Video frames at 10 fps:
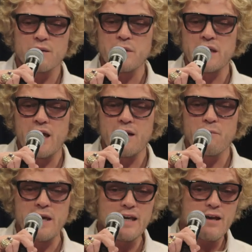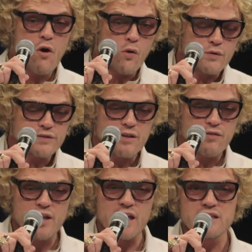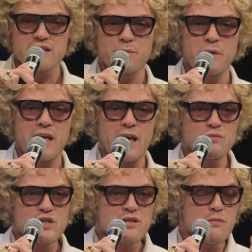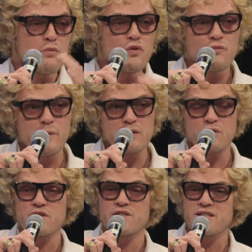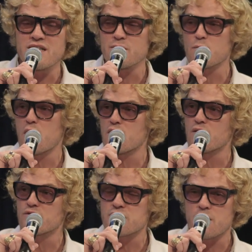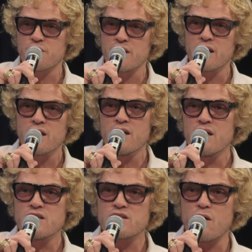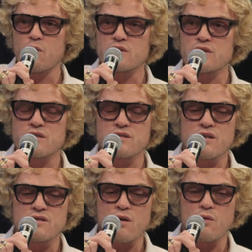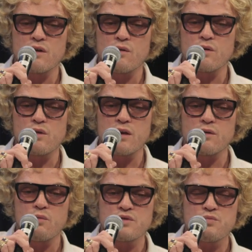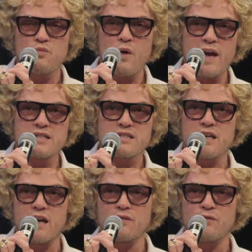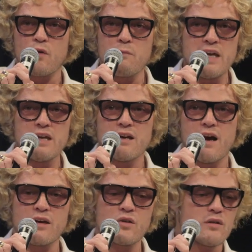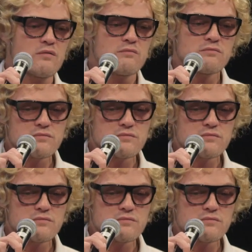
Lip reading: became making holes in things, it became just the movement or a seam on something. So it was ways that for me I could